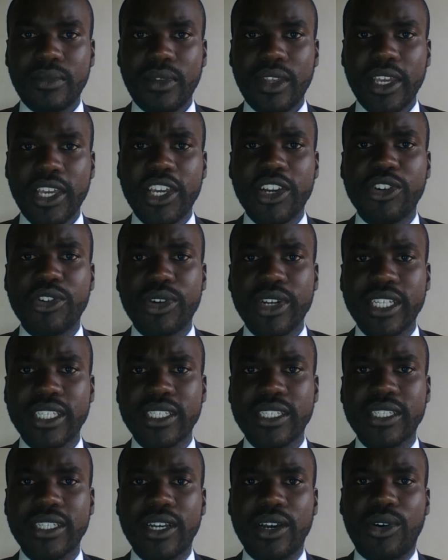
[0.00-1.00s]

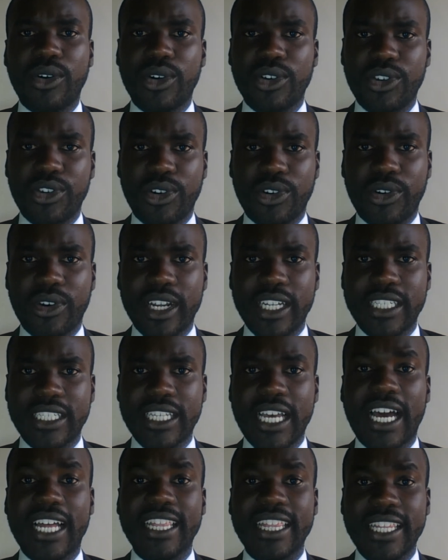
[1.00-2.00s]
increase on your grades,
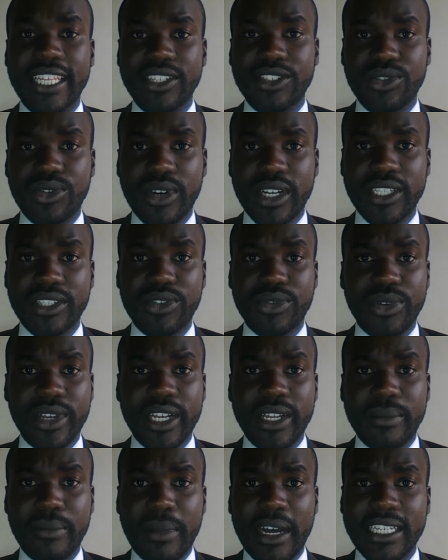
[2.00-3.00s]
and these grades
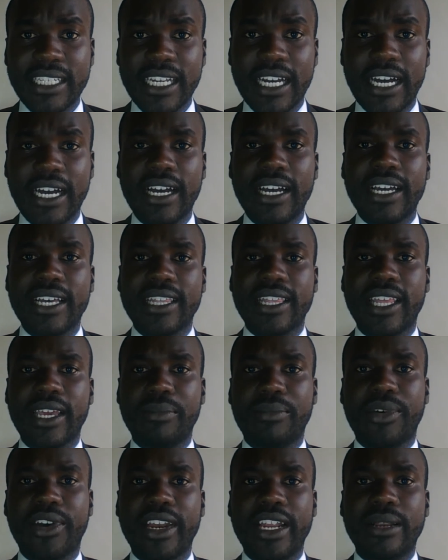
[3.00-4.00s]
really matter. They
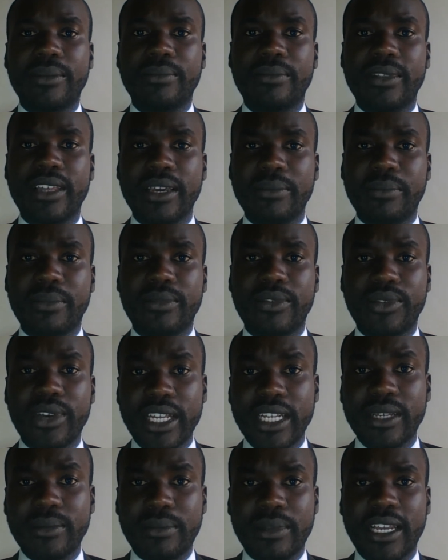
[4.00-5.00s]

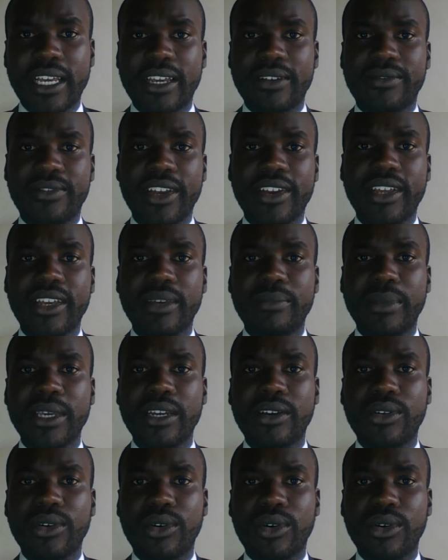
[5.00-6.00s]
really play a very
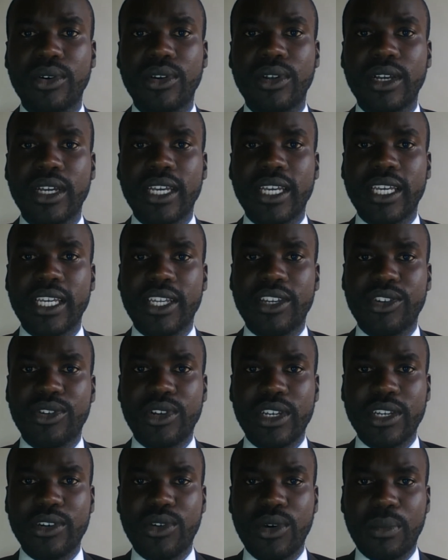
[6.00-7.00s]
big role in your
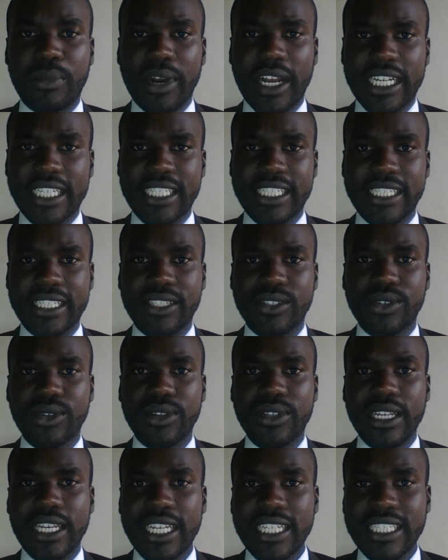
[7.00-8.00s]
legal practice. So
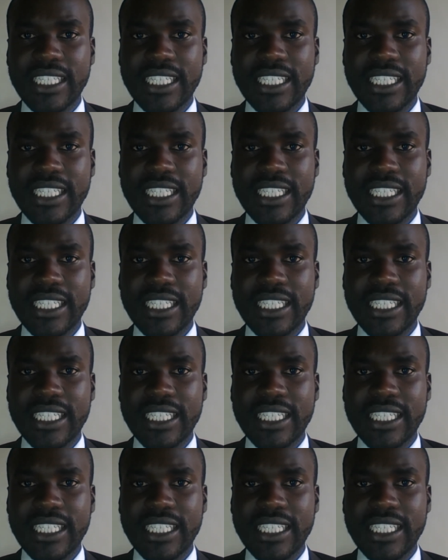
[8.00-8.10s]
let's